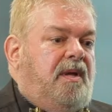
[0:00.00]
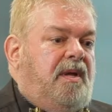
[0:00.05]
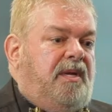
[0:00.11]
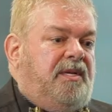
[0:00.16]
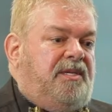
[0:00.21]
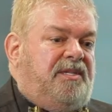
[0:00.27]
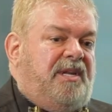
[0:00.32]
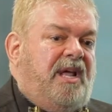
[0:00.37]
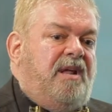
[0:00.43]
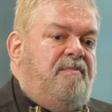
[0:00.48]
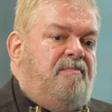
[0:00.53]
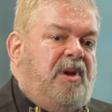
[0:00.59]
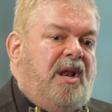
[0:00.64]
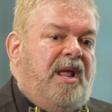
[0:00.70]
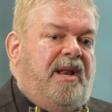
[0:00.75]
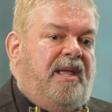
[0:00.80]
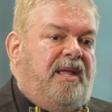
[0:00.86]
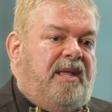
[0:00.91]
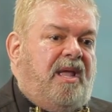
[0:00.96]
Estate
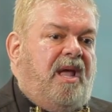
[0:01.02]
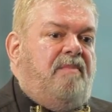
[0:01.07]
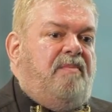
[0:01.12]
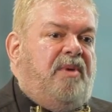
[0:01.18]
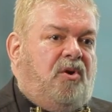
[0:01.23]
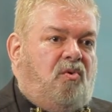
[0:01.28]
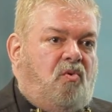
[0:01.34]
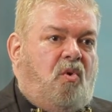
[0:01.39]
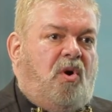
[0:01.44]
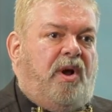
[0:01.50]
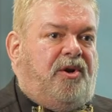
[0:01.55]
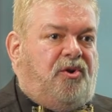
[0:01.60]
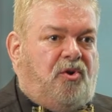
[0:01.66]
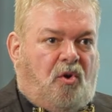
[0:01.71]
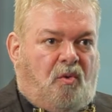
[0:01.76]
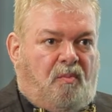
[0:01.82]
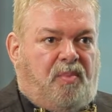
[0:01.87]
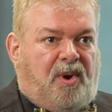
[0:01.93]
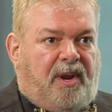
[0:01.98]
planning can be quite
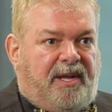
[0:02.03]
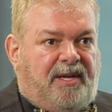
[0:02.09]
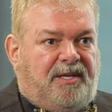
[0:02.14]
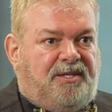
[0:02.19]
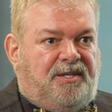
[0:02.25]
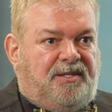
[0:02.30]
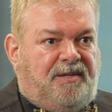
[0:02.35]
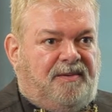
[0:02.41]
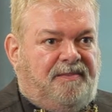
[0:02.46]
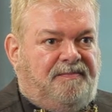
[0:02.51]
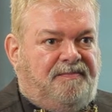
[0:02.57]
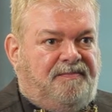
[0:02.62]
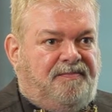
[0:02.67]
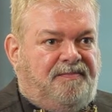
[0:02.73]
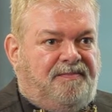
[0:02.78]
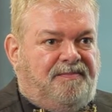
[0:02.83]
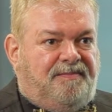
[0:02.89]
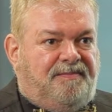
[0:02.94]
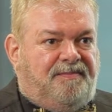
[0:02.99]
complex.
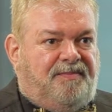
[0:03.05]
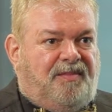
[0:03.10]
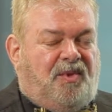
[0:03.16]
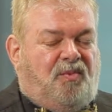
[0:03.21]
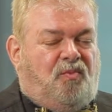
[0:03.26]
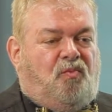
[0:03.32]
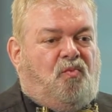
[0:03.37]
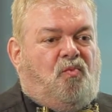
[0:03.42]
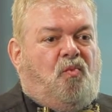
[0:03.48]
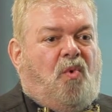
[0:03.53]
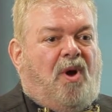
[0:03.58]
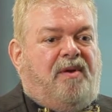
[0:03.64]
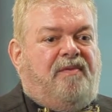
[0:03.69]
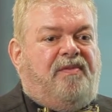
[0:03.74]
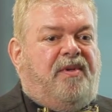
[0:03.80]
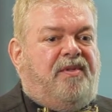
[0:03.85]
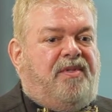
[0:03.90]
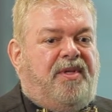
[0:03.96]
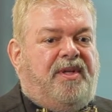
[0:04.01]
One
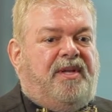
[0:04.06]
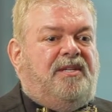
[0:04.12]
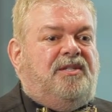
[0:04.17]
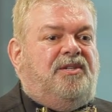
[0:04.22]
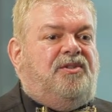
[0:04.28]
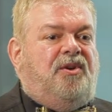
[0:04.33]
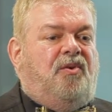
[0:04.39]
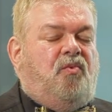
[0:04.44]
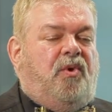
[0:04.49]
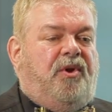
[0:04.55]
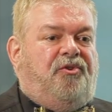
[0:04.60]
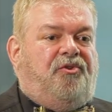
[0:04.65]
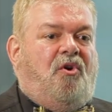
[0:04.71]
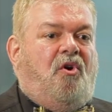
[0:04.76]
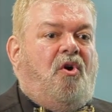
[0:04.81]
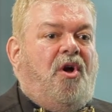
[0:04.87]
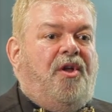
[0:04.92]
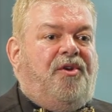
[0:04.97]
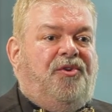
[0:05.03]
of the things that we
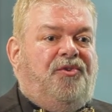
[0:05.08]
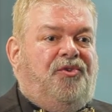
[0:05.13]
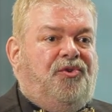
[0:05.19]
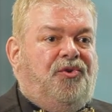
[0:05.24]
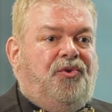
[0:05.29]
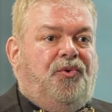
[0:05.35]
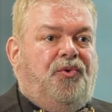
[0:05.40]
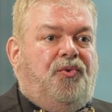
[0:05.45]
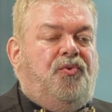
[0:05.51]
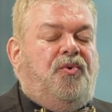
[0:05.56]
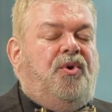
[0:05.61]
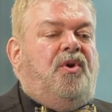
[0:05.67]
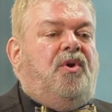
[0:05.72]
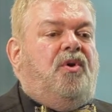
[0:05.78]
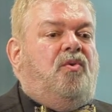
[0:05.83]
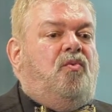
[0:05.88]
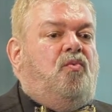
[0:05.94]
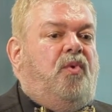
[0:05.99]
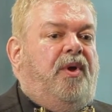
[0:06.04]
try to do
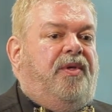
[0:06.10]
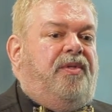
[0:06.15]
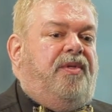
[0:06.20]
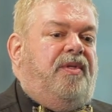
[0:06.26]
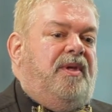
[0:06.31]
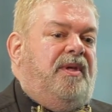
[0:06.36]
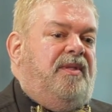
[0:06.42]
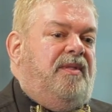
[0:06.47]
with